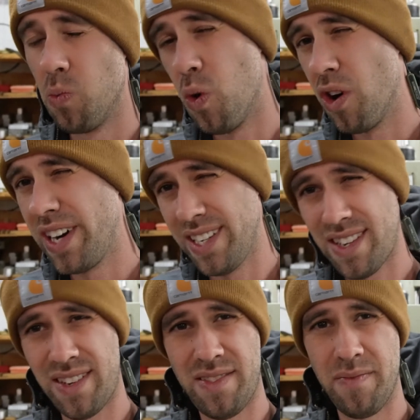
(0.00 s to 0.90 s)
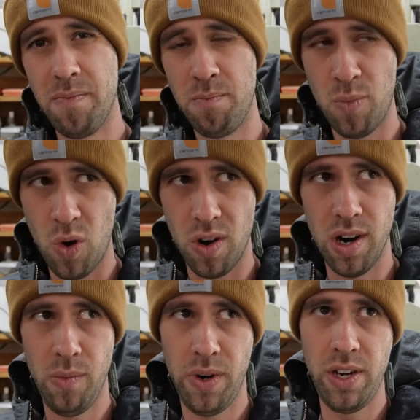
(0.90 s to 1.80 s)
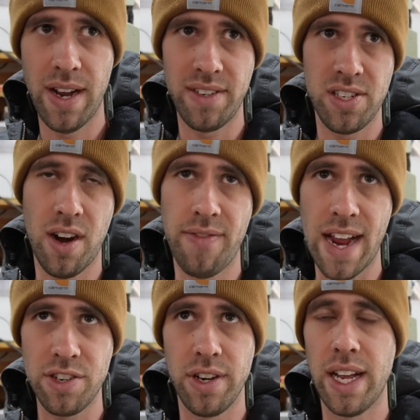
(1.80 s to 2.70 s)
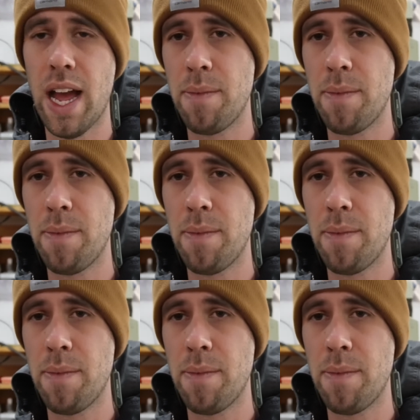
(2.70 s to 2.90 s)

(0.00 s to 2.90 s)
warrant more when you have to start factoring how